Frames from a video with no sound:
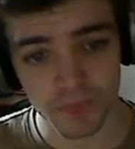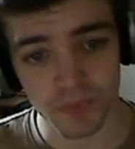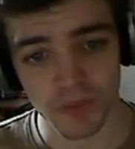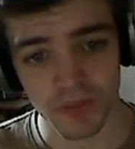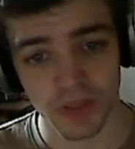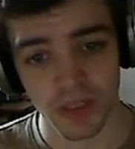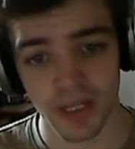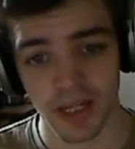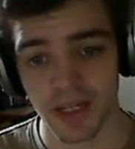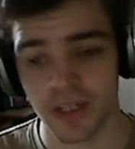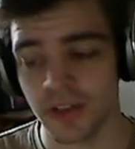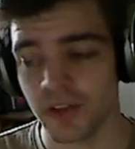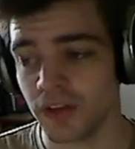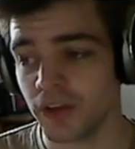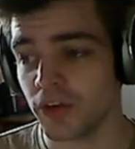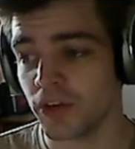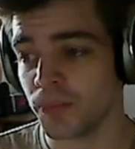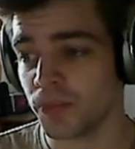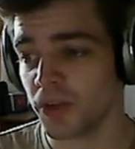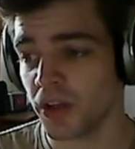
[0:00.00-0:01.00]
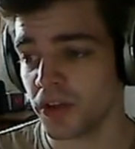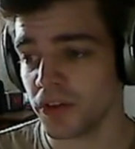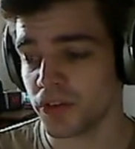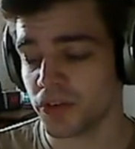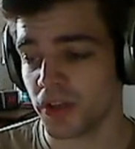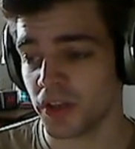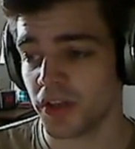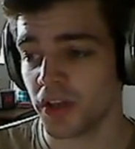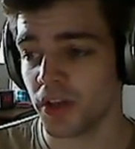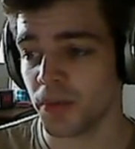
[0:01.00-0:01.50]
And to touch on
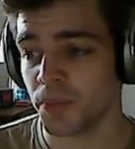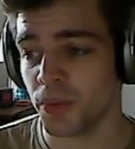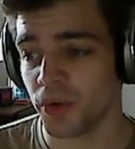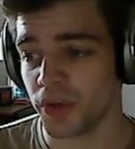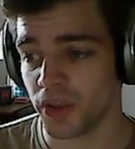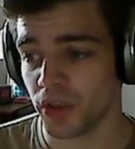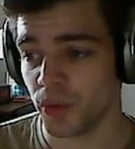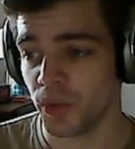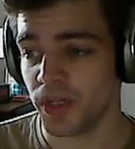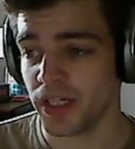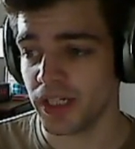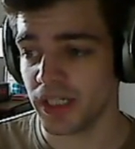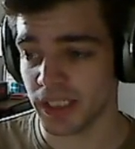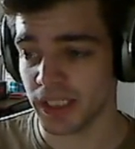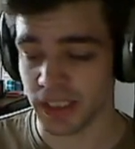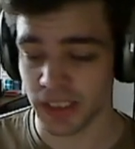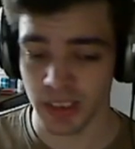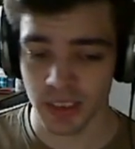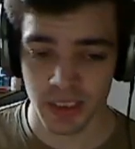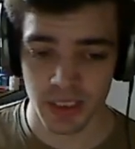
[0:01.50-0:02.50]
another point quickly,